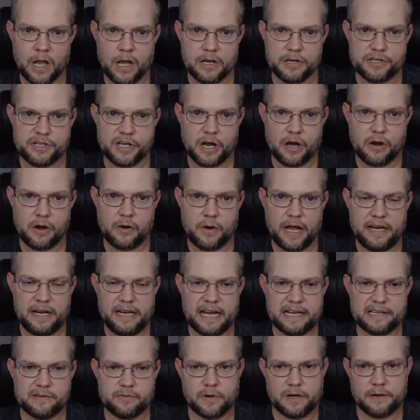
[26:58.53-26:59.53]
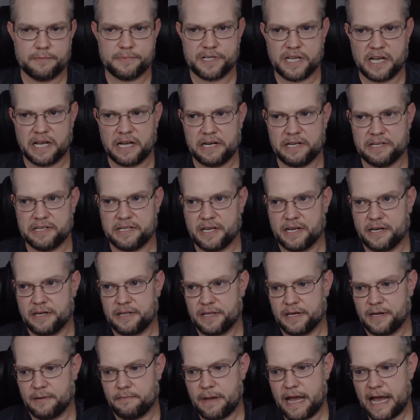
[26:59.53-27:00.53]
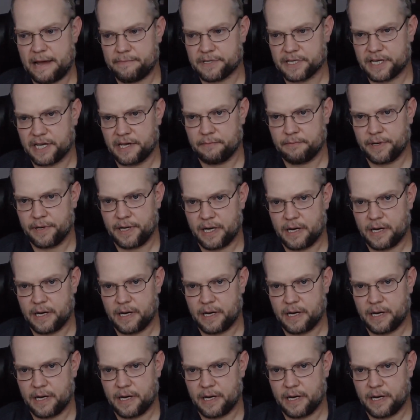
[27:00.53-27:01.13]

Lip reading: So, and that's what I'm saying is the Maps Kingpin